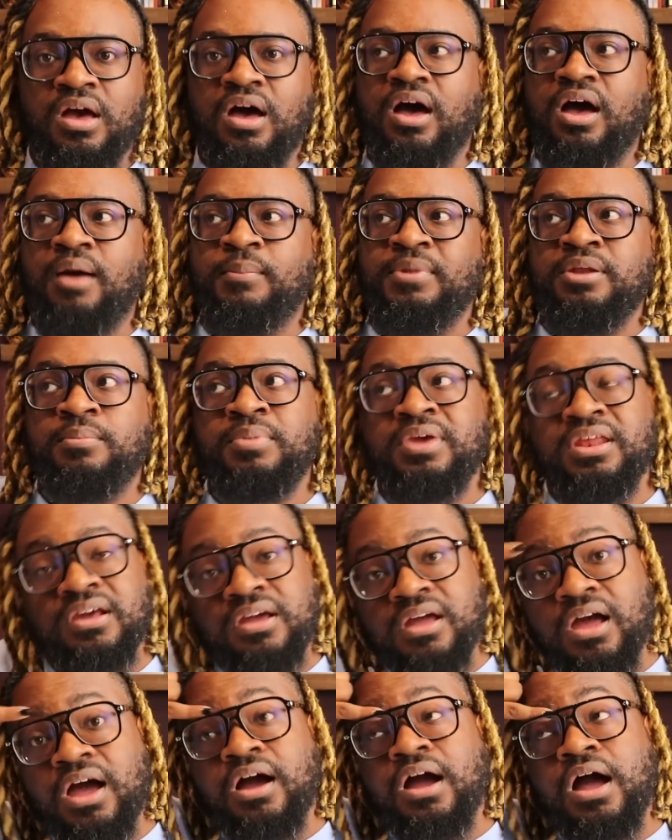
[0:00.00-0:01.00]
And to be in
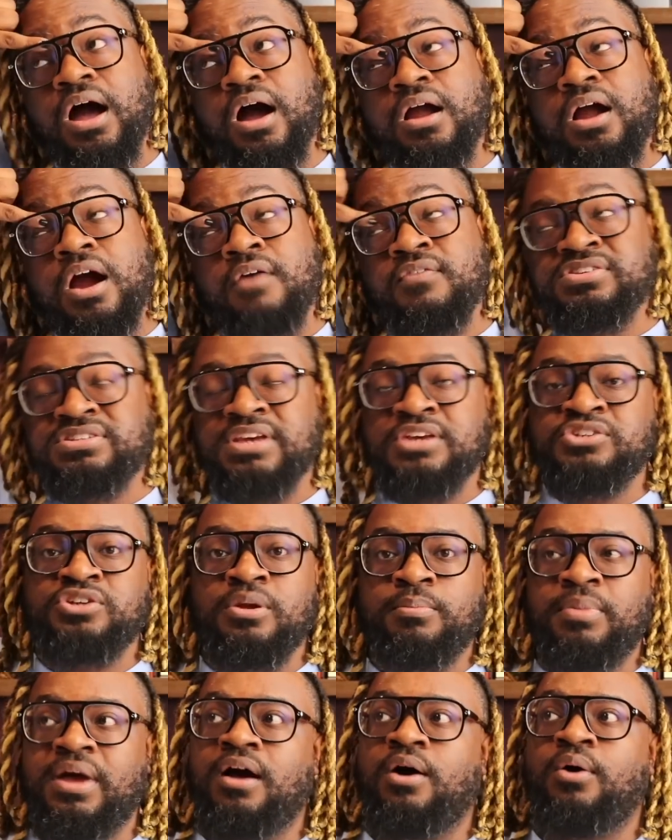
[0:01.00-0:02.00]
a conversation
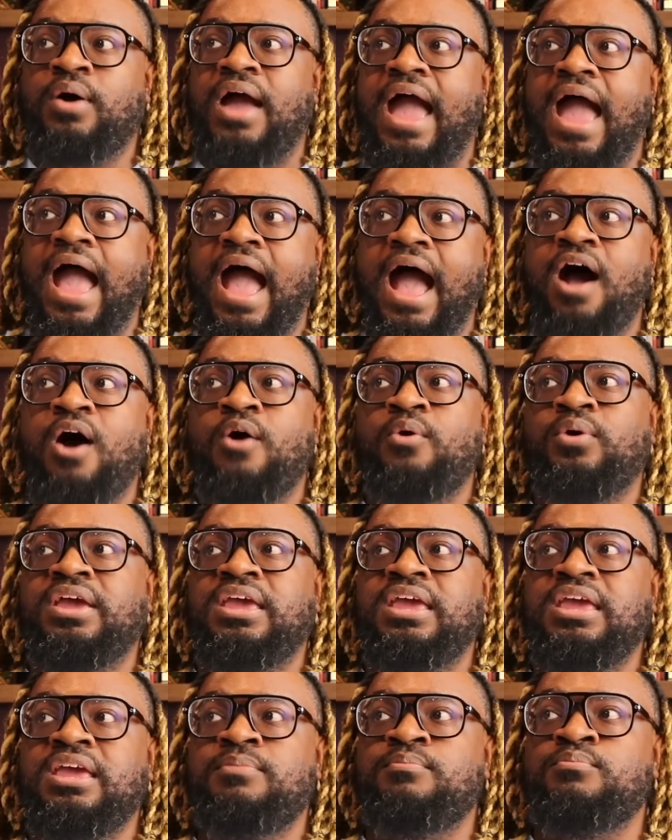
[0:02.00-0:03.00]
about how
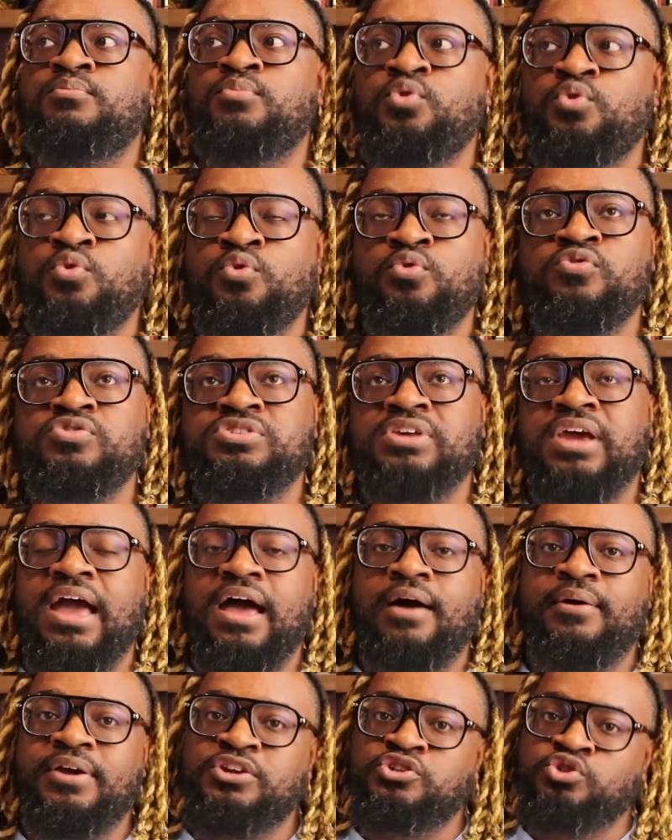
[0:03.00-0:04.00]
he moves and
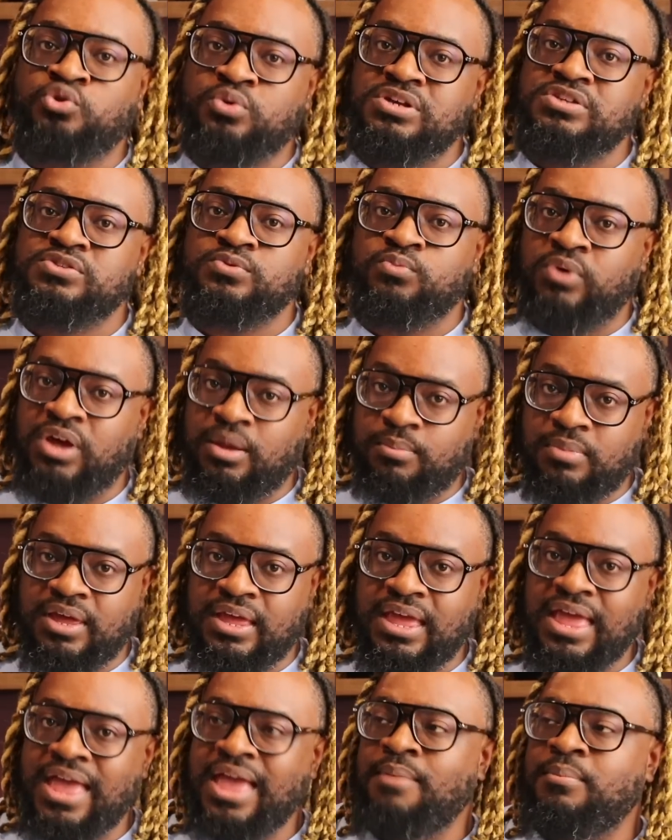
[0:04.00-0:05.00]
how he treats women.